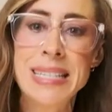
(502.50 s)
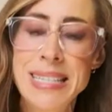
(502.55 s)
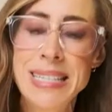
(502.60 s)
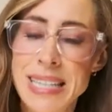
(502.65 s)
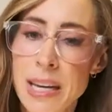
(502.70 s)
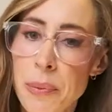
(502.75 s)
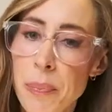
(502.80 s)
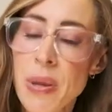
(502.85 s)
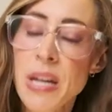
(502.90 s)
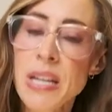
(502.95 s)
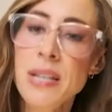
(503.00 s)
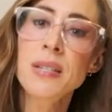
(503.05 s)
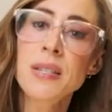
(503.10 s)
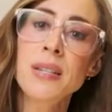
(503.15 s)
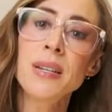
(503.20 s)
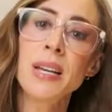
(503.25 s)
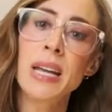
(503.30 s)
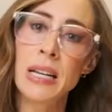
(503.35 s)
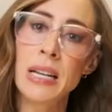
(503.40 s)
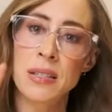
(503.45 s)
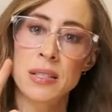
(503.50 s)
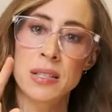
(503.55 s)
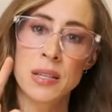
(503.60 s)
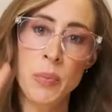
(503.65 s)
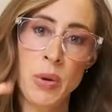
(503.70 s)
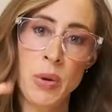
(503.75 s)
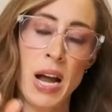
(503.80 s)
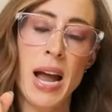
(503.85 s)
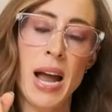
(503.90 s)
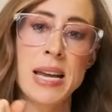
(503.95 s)
Dip it in
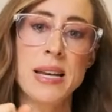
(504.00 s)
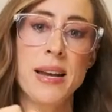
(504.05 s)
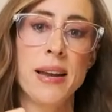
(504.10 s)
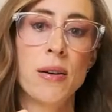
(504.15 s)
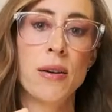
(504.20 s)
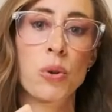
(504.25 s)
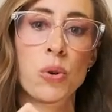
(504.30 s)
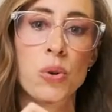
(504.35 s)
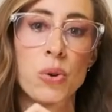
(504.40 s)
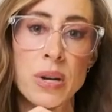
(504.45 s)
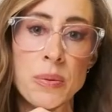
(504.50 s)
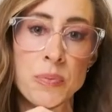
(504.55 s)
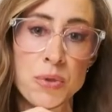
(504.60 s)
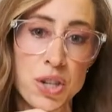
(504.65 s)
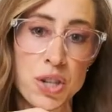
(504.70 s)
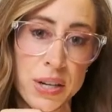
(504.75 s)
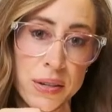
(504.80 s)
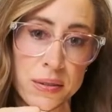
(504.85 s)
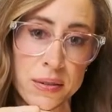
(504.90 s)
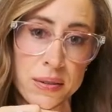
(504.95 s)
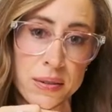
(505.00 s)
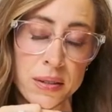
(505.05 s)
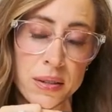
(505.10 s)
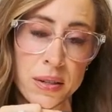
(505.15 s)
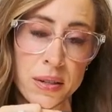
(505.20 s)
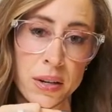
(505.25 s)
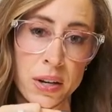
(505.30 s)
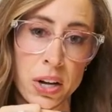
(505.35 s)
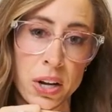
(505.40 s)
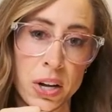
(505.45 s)
some Kite Hill cream cheese.
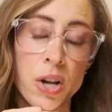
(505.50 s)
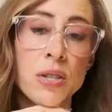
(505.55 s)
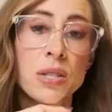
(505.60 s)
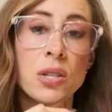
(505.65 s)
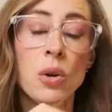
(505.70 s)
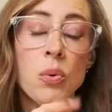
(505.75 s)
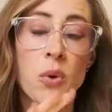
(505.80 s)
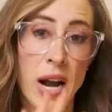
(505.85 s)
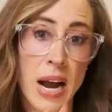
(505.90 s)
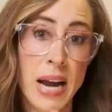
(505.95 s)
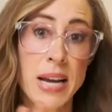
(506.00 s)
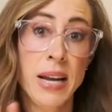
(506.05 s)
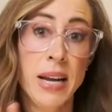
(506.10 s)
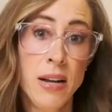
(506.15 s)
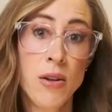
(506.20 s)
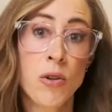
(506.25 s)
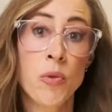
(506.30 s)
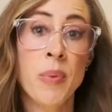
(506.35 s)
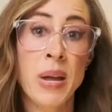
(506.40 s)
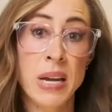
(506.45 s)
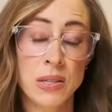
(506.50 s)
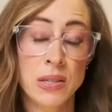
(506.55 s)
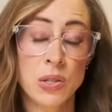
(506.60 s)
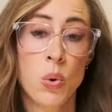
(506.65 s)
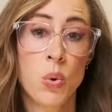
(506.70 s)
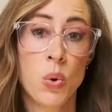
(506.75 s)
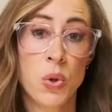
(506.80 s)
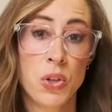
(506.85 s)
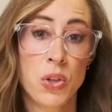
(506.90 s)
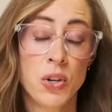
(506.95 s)
So Kite Hill makes
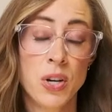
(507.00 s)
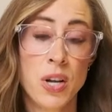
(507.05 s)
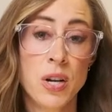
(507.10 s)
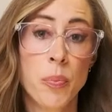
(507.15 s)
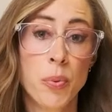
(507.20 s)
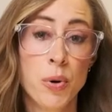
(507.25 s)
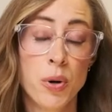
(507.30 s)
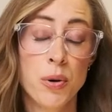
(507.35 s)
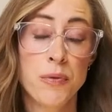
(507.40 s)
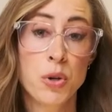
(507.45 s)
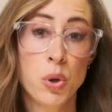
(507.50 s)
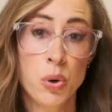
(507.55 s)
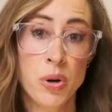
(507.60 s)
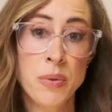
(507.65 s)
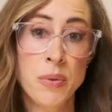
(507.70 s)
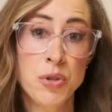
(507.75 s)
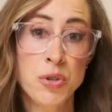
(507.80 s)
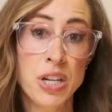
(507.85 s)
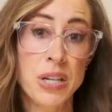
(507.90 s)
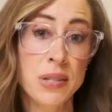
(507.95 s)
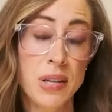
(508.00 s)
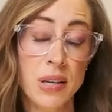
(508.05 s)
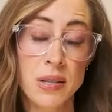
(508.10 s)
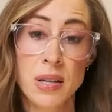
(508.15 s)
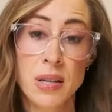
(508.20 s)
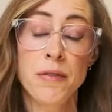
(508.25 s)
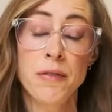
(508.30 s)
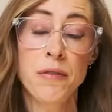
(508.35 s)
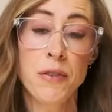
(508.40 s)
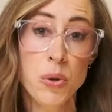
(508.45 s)
Whole 30 approved cream cheeses
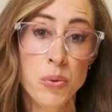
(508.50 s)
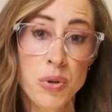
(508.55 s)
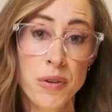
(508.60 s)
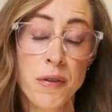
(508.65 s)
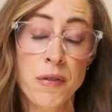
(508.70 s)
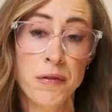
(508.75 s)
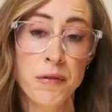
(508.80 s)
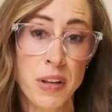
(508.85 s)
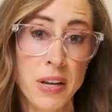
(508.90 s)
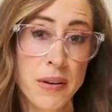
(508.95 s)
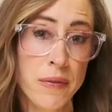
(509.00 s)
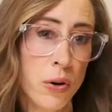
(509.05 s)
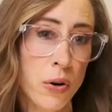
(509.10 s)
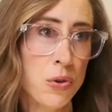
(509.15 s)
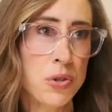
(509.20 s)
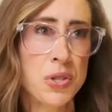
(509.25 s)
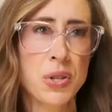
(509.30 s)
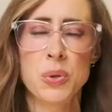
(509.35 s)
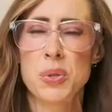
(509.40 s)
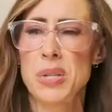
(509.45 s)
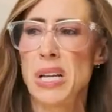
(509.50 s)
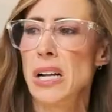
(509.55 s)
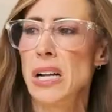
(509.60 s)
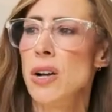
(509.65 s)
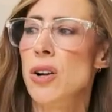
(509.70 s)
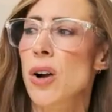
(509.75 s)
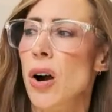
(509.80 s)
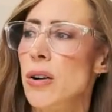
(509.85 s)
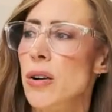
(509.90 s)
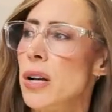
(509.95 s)
in a few different flavors. There's like
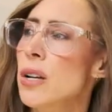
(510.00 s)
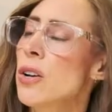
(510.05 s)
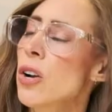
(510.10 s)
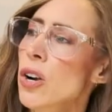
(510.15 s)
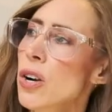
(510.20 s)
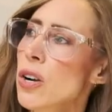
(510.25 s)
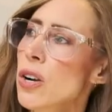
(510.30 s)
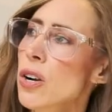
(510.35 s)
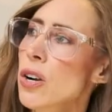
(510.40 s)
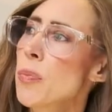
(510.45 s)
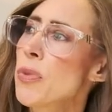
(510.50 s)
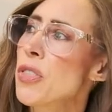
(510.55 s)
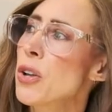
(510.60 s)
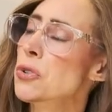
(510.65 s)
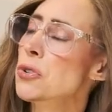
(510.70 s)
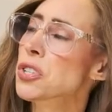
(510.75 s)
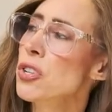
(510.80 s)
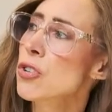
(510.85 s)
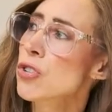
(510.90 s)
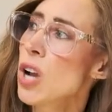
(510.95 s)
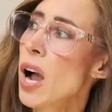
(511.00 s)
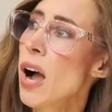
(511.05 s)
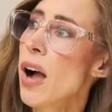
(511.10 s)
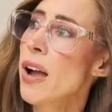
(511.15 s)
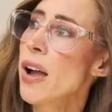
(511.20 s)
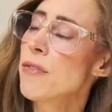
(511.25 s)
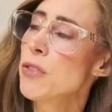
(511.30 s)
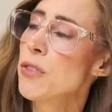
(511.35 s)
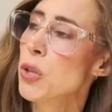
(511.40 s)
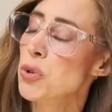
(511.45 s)
a garden herb, there's a
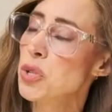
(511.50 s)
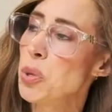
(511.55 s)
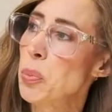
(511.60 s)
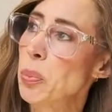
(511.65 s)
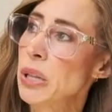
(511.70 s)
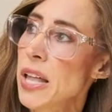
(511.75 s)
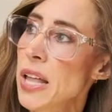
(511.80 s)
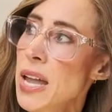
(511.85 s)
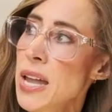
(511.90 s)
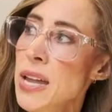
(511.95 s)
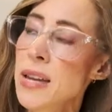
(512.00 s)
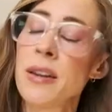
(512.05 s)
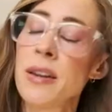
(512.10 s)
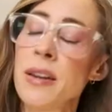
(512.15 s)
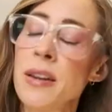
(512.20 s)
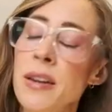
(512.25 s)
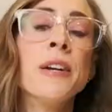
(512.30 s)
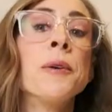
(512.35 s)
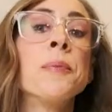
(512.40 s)
chive, there's a plain.